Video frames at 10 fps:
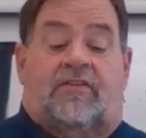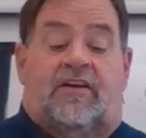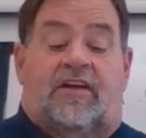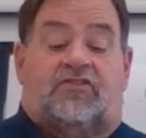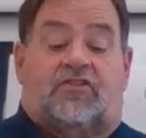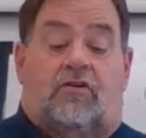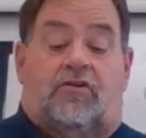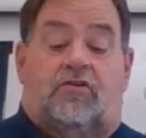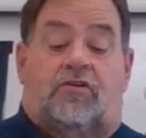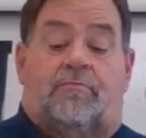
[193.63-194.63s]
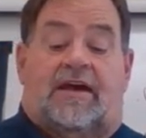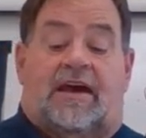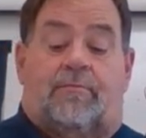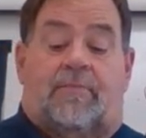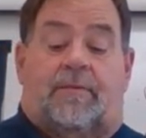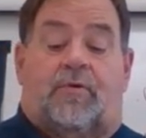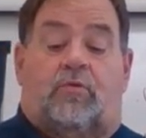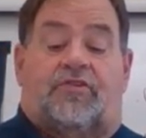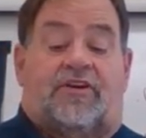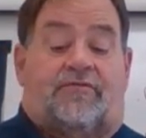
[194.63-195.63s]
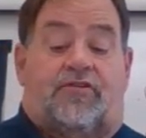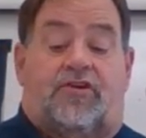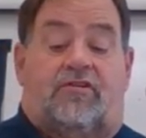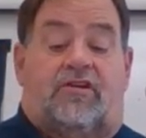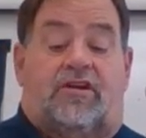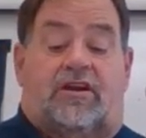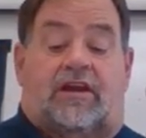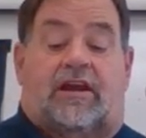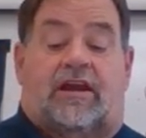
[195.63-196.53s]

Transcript: I then started doing mind mapping with every unit,